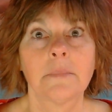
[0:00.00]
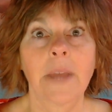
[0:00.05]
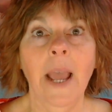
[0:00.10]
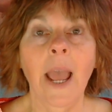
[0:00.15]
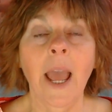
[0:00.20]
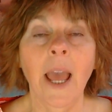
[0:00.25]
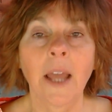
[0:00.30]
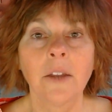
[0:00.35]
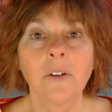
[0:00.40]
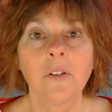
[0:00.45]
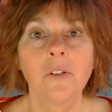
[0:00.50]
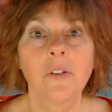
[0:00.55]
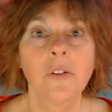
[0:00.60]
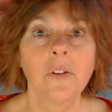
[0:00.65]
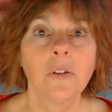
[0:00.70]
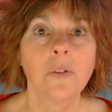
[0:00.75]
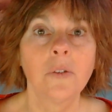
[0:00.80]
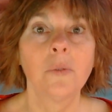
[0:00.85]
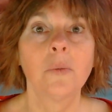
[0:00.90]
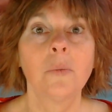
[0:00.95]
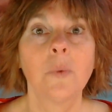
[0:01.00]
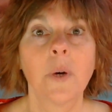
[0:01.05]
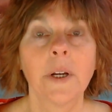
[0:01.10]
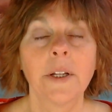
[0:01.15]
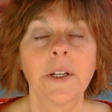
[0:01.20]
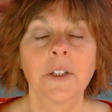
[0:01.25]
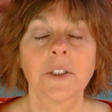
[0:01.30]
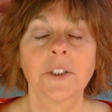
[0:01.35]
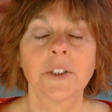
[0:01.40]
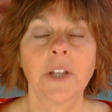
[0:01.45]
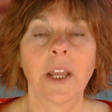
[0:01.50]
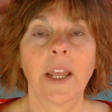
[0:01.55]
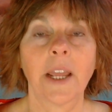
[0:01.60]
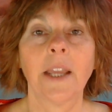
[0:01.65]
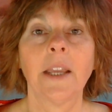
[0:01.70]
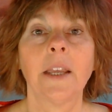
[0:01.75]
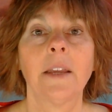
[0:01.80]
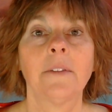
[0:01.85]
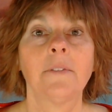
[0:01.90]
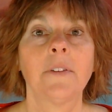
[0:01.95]
add to what you're
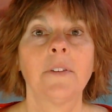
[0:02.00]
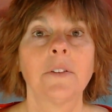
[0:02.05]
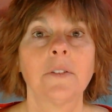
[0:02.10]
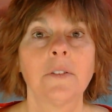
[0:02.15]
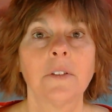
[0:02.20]
saying if